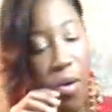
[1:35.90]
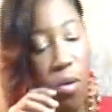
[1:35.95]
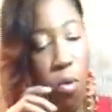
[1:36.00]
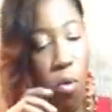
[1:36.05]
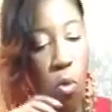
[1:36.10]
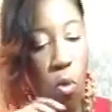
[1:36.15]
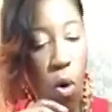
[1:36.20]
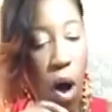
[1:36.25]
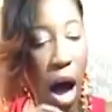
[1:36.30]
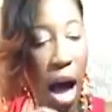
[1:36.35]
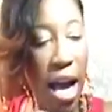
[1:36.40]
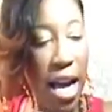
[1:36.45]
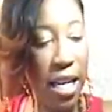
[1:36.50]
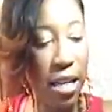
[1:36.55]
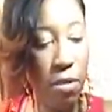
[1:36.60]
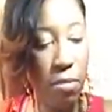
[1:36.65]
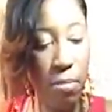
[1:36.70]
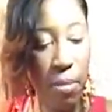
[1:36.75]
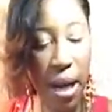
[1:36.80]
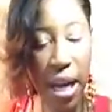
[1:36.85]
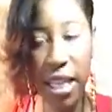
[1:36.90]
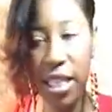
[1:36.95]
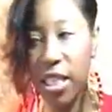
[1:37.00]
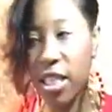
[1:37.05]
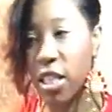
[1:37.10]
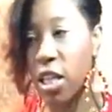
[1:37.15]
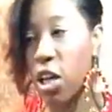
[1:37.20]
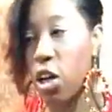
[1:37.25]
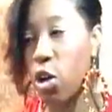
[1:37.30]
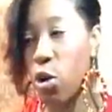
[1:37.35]
white by
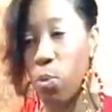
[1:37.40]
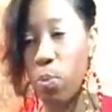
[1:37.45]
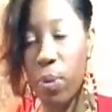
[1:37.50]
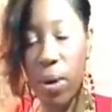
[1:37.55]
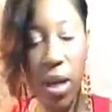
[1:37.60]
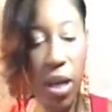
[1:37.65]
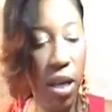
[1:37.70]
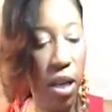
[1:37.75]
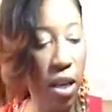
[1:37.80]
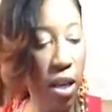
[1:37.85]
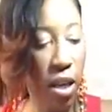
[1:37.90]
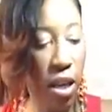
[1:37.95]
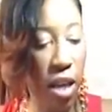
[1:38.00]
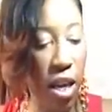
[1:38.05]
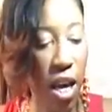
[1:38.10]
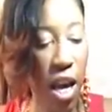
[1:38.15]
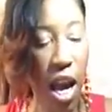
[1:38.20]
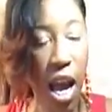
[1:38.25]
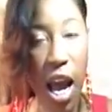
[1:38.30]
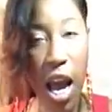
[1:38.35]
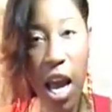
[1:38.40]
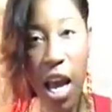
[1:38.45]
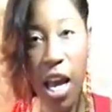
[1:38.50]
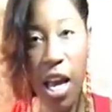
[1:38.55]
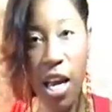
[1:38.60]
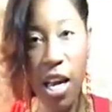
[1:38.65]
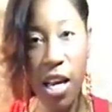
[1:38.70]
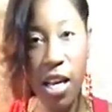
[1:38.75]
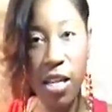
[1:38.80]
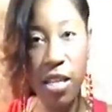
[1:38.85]
Sculpey,
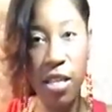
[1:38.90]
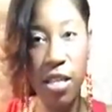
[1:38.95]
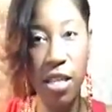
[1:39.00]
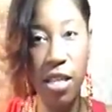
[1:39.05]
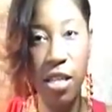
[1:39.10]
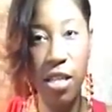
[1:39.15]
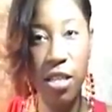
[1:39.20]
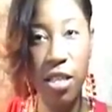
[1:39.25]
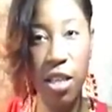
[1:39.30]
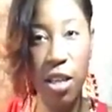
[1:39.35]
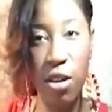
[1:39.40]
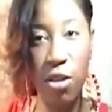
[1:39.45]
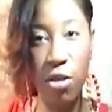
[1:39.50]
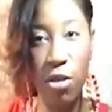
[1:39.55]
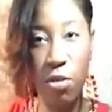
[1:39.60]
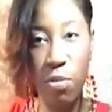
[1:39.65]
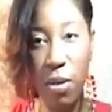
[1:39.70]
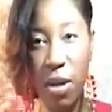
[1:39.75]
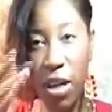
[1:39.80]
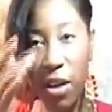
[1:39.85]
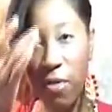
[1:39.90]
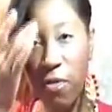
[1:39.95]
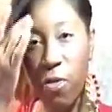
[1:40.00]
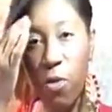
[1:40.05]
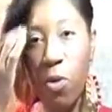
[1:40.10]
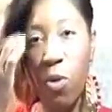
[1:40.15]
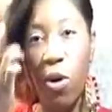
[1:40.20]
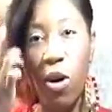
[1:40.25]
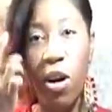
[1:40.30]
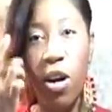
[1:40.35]
and excuse me
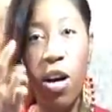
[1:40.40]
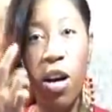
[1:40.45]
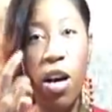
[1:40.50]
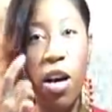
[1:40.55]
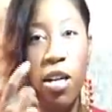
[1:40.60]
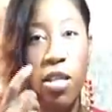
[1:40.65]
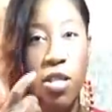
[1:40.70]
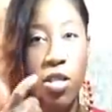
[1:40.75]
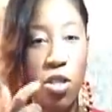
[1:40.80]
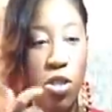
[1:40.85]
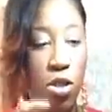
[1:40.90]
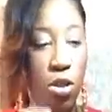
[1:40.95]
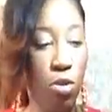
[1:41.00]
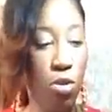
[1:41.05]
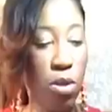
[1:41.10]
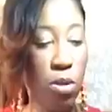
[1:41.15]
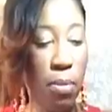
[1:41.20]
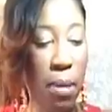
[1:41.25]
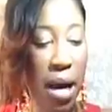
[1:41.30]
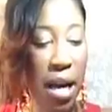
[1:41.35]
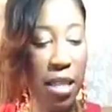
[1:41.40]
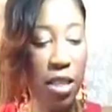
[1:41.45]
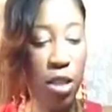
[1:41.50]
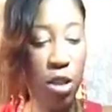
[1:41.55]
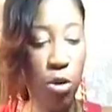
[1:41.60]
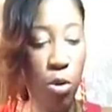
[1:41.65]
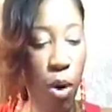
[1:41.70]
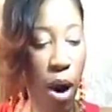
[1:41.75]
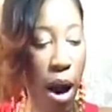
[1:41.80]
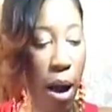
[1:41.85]
for just using my
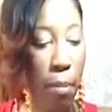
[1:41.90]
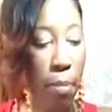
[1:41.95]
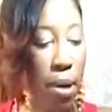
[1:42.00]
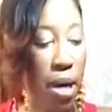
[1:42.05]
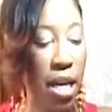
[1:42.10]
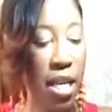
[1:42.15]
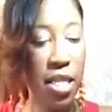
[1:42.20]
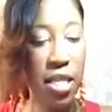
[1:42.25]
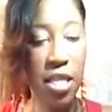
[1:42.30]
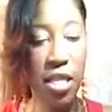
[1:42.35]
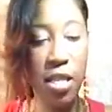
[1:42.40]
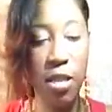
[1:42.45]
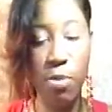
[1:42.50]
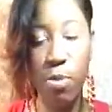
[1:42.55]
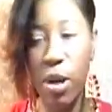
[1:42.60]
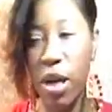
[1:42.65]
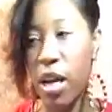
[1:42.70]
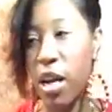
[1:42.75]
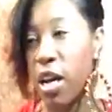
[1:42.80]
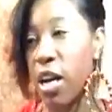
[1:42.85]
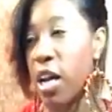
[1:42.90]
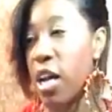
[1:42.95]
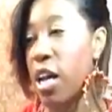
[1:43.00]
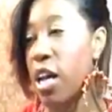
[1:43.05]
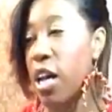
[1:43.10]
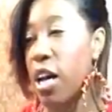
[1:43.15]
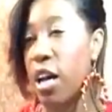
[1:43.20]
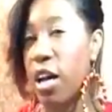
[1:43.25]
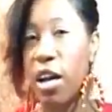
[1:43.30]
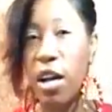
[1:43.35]
scrap pieces, but
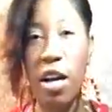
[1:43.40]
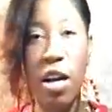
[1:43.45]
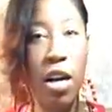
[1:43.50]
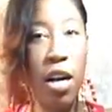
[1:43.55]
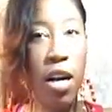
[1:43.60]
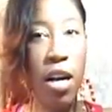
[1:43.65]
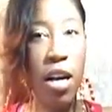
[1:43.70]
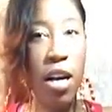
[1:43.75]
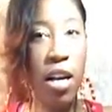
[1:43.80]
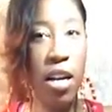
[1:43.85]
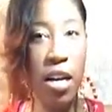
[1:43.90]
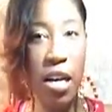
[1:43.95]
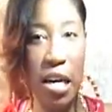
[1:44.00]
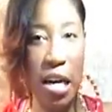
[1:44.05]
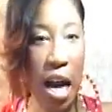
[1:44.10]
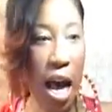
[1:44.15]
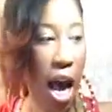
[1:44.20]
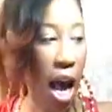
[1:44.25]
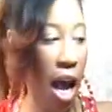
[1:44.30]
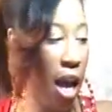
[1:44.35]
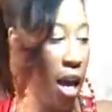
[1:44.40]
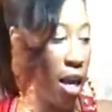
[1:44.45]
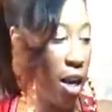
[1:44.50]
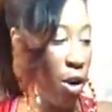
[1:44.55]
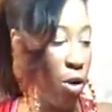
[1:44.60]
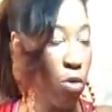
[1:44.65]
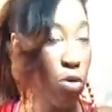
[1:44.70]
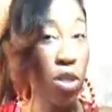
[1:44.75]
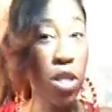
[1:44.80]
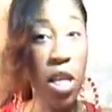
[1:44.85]
I
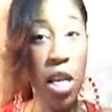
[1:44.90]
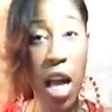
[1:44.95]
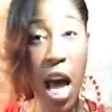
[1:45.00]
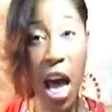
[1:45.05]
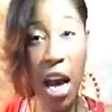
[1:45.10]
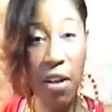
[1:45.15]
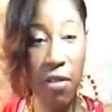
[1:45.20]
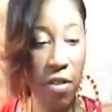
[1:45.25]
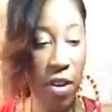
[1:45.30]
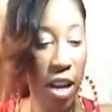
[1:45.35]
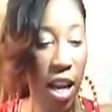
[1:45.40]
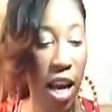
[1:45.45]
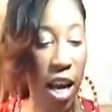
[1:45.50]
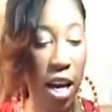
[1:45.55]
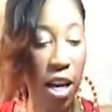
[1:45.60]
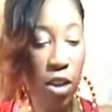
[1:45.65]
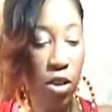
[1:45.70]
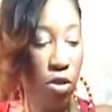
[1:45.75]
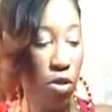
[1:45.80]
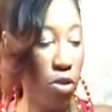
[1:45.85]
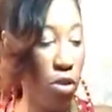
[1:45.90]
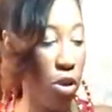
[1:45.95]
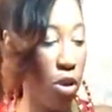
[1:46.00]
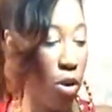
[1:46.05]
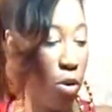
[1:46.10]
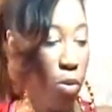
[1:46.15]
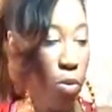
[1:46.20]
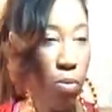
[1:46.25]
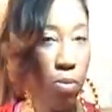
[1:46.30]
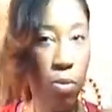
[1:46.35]
use a lot of clay,
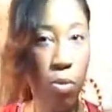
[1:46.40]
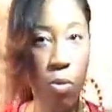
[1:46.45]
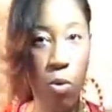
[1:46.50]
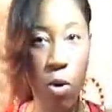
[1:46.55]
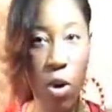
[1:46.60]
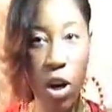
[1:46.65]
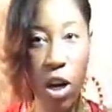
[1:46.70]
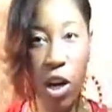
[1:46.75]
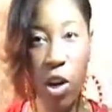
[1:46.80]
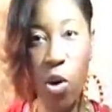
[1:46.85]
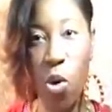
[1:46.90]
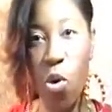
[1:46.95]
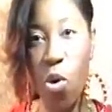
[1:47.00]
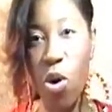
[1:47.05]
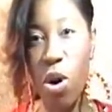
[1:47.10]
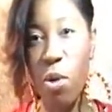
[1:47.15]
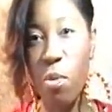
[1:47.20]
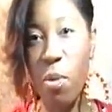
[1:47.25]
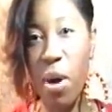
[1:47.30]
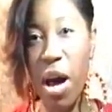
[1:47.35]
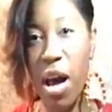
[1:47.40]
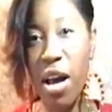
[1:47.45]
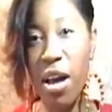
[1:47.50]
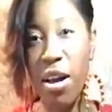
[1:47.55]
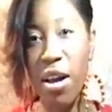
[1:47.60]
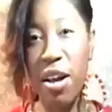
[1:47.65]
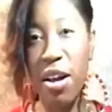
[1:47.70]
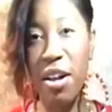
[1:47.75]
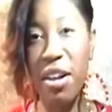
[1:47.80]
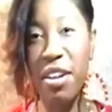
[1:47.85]
working on
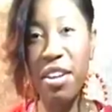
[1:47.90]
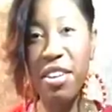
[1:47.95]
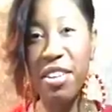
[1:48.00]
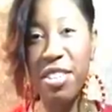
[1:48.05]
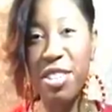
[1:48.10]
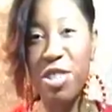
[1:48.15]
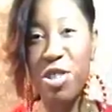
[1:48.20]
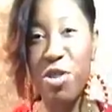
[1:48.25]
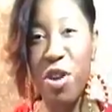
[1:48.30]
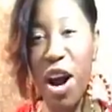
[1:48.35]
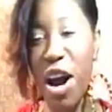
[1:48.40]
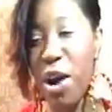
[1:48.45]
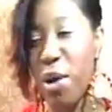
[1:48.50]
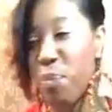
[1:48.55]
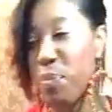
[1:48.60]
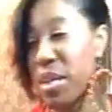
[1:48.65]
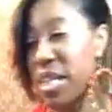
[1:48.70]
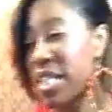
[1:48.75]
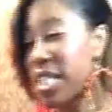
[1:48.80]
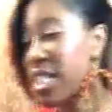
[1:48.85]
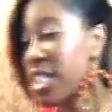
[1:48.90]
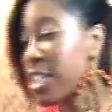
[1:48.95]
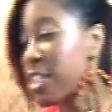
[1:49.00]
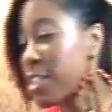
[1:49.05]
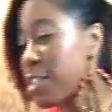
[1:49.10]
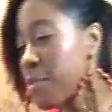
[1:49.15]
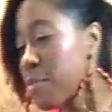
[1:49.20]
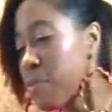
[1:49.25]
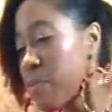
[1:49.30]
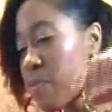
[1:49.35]
my trial
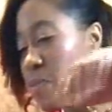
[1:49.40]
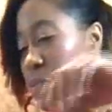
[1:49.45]
pieces.